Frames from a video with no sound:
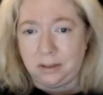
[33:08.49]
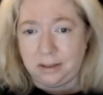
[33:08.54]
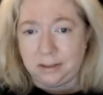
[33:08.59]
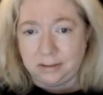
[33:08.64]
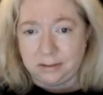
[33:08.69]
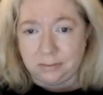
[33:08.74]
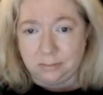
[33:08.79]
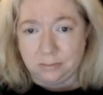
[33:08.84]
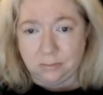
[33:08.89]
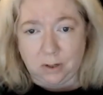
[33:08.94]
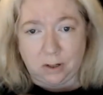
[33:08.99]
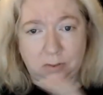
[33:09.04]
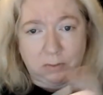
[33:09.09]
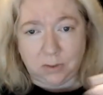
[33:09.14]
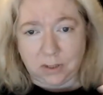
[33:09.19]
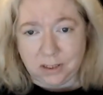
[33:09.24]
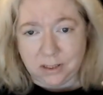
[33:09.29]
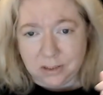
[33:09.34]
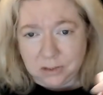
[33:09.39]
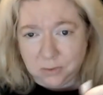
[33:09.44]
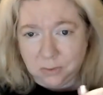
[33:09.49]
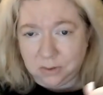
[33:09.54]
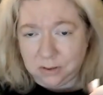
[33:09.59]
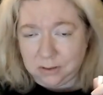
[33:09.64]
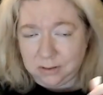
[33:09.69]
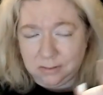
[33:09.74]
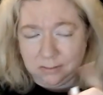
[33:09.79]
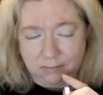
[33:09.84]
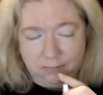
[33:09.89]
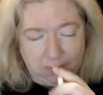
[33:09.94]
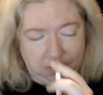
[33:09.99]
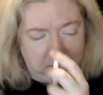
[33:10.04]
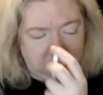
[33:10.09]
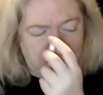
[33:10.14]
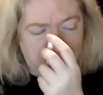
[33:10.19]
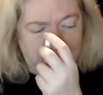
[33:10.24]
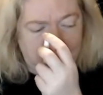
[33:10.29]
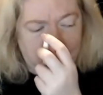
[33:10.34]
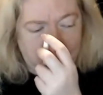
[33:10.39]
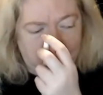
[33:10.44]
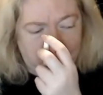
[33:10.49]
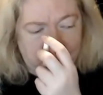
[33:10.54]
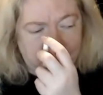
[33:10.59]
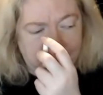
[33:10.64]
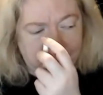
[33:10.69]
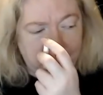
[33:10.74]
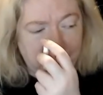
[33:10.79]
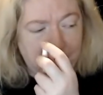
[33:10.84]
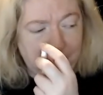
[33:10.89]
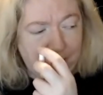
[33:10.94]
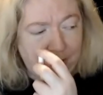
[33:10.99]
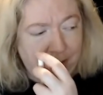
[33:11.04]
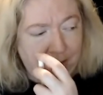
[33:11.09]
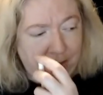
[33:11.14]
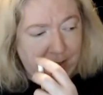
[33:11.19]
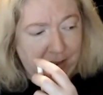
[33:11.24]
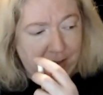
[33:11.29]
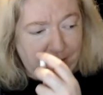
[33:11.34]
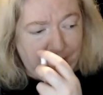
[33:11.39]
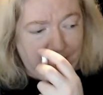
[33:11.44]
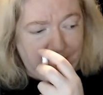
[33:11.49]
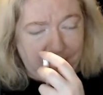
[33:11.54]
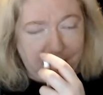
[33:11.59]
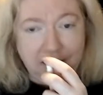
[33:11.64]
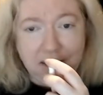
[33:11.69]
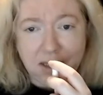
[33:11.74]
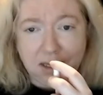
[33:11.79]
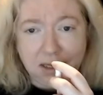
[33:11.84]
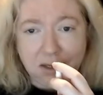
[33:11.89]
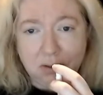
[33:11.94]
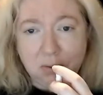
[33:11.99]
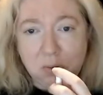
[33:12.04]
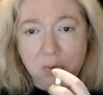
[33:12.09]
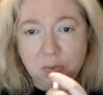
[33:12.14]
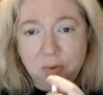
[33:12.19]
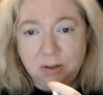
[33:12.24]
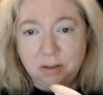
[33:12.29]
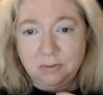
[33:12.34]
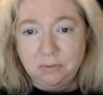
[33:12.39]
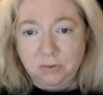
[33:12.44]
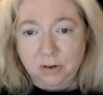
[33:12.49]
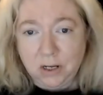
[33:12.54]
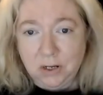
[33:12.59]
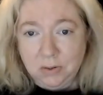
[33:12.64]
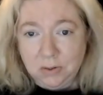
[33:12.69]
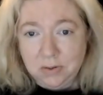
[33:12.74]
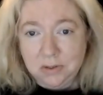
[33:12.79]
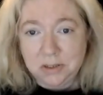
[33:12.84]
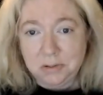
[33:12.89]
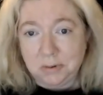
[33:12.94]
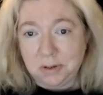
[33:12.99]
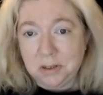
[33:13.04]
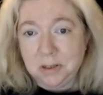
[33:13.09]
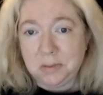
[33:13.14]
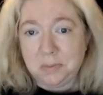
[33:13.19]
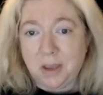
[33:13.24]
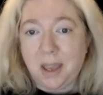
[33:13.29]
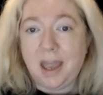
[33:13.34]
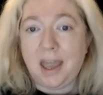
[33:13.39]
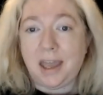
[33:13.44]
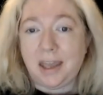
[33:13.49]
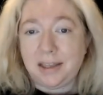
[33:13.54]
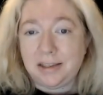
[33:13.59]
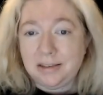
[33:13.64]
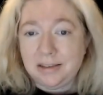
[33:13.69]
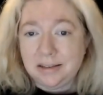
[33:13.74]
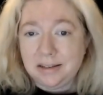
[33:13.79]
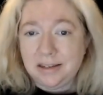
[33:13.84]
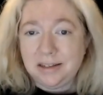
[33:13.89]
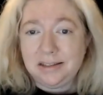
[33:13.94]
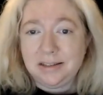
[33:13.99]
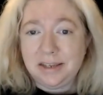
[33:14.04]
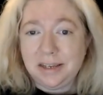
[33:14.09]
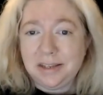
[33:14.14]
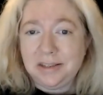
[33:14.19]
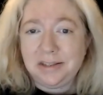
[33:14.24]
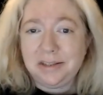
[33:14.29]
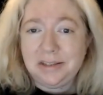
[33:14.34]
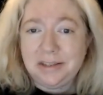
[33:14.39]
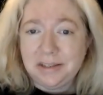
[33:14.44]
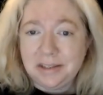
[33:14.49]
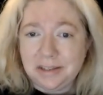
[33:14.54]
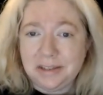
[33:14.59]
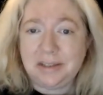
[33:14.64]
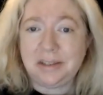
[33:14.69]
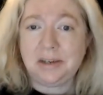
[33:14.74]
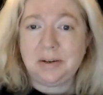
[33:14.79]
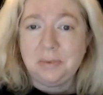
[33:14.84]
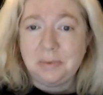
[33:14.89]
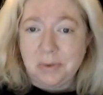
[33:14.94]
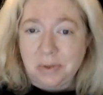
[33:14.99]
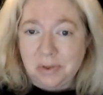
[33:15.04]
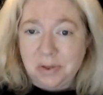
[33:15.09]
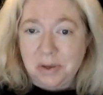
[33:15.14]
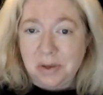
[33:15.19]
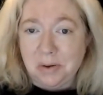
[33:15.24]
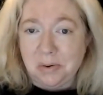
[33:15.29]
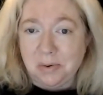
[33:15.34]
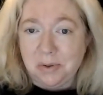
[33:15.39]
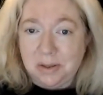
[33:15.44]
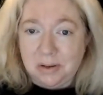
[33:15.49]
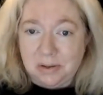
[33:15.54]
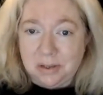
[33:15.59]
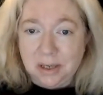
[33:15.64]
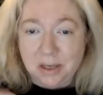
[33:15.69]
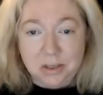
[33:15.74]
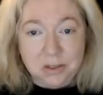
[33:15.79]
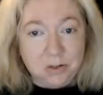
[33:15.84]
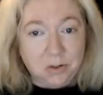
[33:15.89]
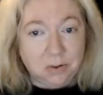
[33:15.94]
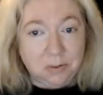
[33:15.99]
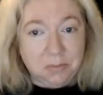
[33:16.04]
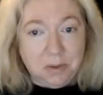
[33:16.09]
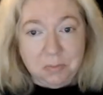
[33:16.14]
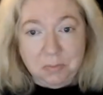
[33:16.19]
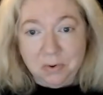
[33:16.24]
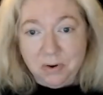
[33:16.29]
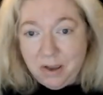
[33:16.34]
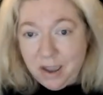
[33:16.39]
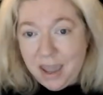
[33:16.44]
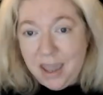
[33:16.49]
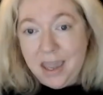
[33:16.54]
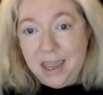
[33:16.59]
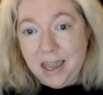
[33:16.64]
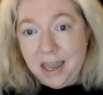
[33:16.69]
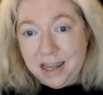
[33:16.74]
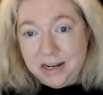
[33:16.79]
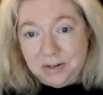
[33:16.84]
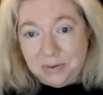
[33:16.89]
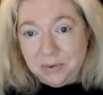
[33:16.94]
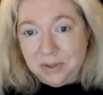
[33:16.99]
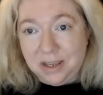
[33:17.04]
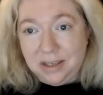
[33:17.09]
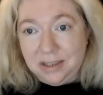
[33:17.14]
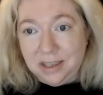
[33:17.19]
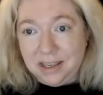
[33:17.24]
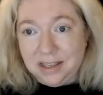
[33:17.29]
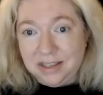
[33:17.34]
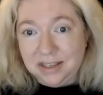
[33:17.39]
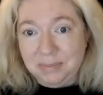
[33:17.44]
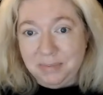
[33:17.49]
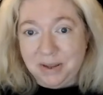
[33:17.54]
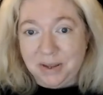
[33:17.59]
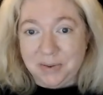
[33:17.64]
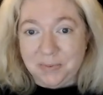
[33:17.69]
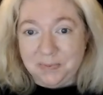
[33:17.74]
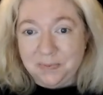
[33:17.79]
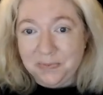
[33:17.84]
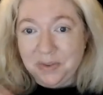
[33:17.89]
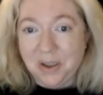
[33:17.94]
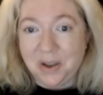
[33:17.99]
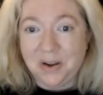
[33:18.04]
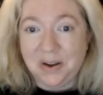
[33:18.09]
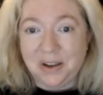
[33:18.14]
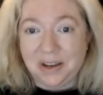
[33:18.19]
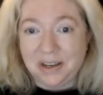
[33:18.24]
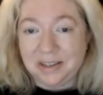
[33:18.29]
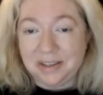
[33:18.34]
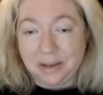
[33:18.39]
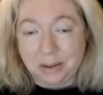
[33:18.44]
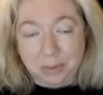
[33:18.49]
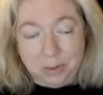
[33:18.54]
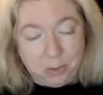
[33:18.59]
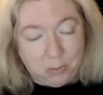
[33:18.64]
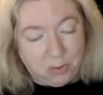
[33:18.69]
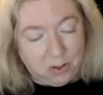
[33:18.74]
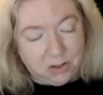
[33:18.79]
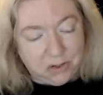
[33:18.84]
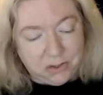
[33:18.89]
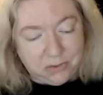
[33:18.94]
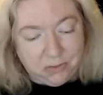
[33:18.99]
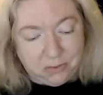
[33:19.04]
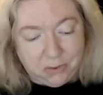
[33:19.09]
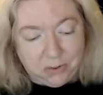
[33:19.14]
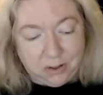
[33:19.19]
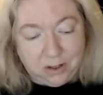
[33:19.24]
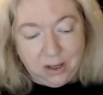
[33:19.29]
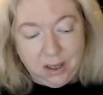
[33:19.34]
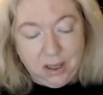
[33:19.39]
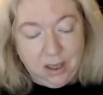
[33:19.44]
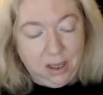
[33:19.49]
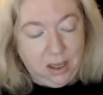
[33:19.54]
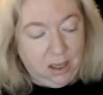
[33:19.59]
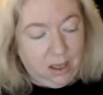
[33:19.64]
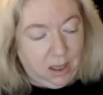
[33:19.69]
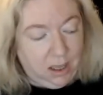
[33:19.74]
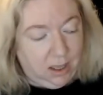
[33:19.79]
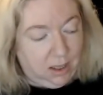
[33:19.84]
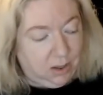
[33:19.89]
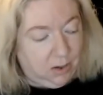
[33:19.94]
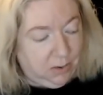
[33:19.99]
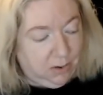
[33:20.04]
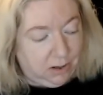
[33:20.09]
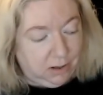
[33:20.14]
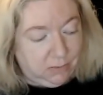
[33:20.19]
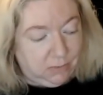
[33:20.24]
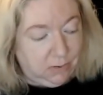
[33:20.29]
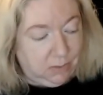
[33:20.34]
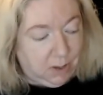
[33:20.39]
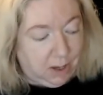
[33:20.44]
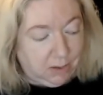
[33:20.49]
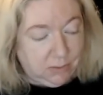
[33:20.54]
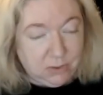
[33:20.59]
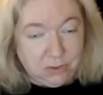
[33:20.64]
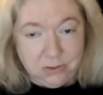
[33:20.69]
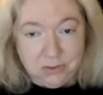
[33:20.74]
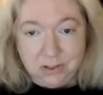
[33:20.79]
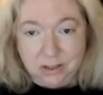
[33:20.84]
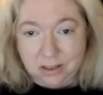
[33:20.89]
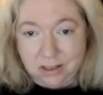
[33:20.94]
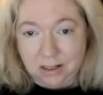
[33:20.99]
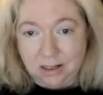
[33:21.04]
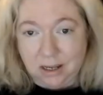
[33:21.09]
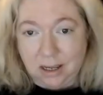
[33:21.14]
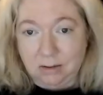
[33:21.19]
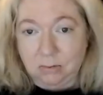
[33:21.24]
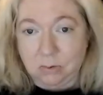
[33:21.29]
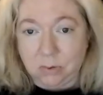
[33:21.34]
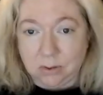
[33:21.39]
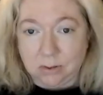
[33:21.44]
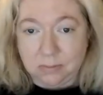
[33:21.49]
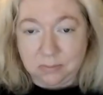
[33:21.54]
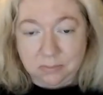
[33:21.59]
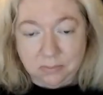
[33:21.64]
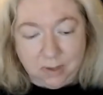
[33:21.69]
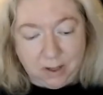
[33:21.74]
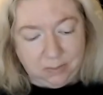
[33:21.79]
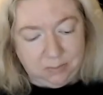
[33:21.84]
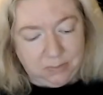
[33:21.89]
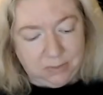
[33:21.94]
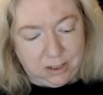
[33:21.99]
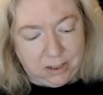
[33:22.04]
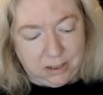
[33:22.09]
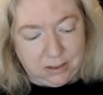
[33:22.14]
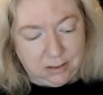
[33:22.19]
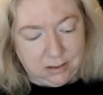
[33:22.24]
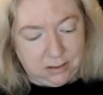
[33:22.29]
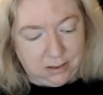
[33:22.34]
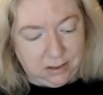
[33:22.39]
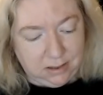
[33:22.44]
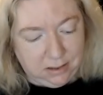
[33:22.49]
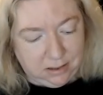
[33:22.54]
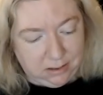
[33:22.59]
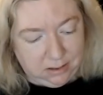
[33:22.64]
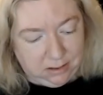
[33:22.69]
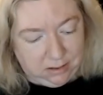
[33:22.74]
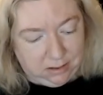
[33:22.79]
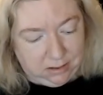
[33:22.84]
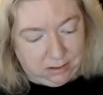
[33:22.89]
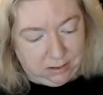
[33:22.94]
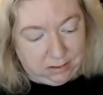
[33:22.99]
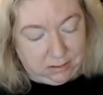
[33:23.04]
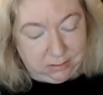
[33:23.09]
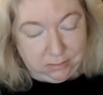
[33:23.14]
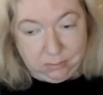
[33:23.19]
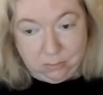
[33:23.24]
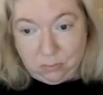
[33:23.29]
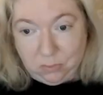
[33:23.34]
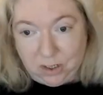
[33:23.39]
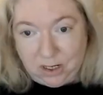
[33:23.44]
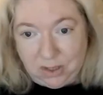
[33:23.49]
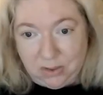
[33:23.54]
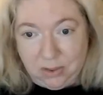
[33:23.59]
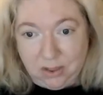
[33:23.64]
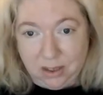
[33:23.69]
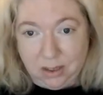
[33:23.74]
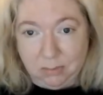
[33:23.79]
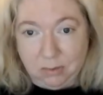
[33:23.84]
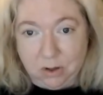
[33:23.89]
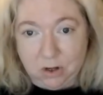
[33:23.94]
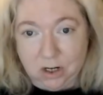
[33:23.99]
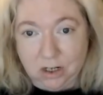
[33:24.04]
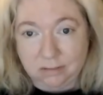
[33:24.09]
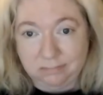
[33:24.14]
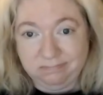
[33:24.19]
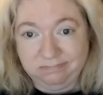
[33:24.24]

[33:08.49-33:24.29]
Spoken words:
Rodriguez one from day 1. Yeah, when a fragrance smells bad, it tends to stick with you, and you tend to remember, hey, I don't like that smell. Alright, so I'm going to wear this for quite a few hours, and then I will update what I think about it.